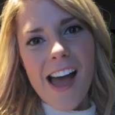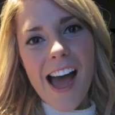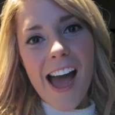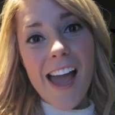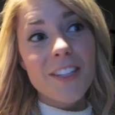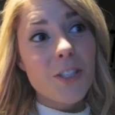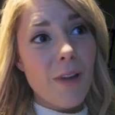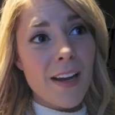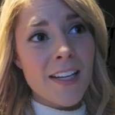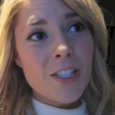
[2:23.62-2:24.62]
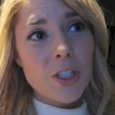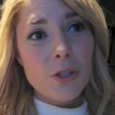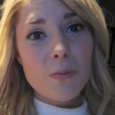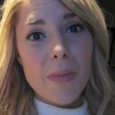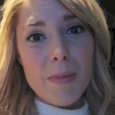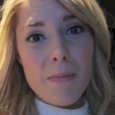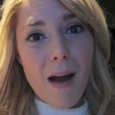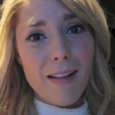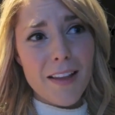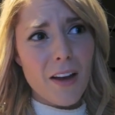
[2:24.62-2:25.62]
I actually ran into Mimi
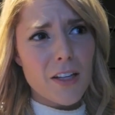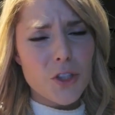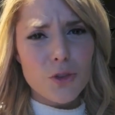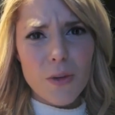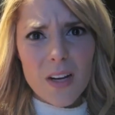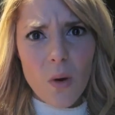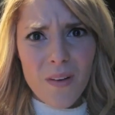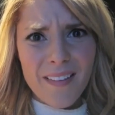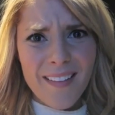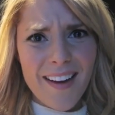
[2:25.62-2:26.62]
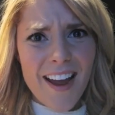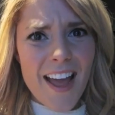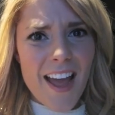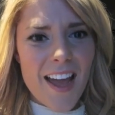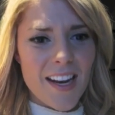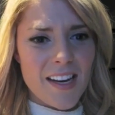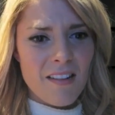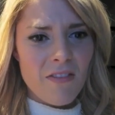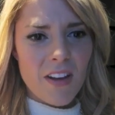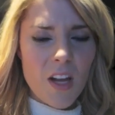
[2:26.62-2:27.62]
Molly on a street corner and I
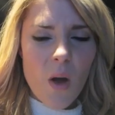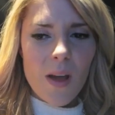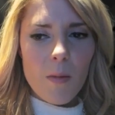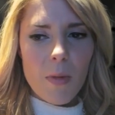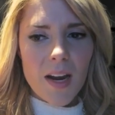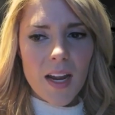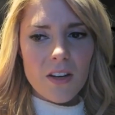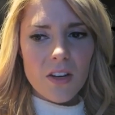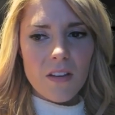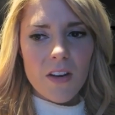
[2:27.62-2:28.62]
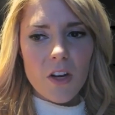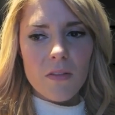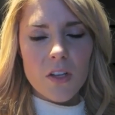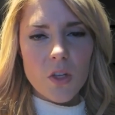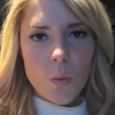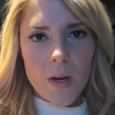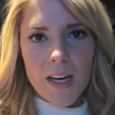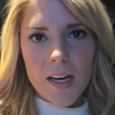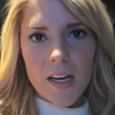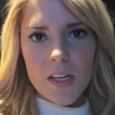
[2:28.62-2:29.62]
didn't video it, but I took a video of the
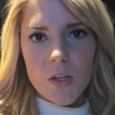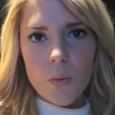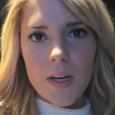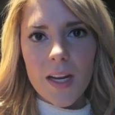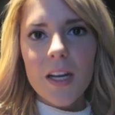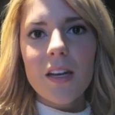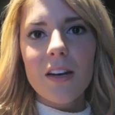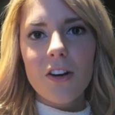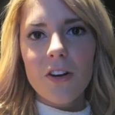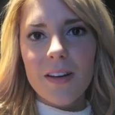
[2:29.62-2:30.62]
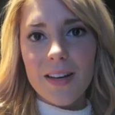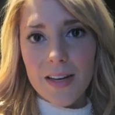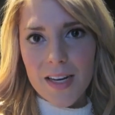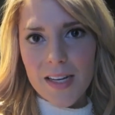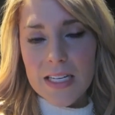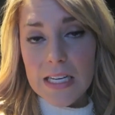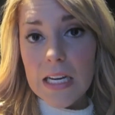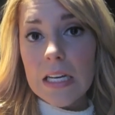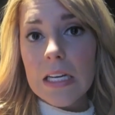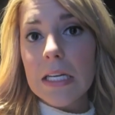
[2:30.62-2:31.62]
twit, uh, Twitter, t
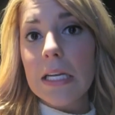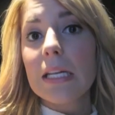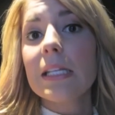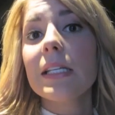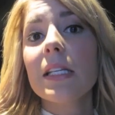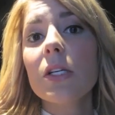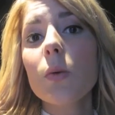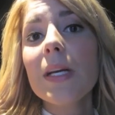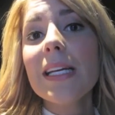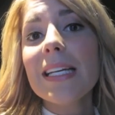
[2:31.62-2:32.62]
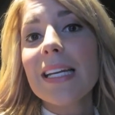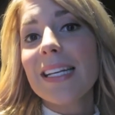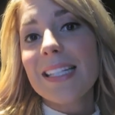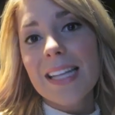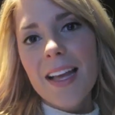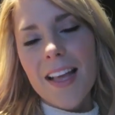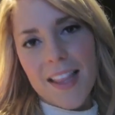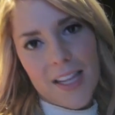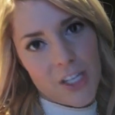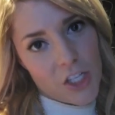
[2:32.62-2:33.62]
t t the tweet tweet
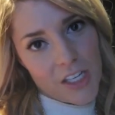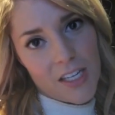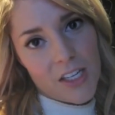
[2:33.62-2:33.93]
that she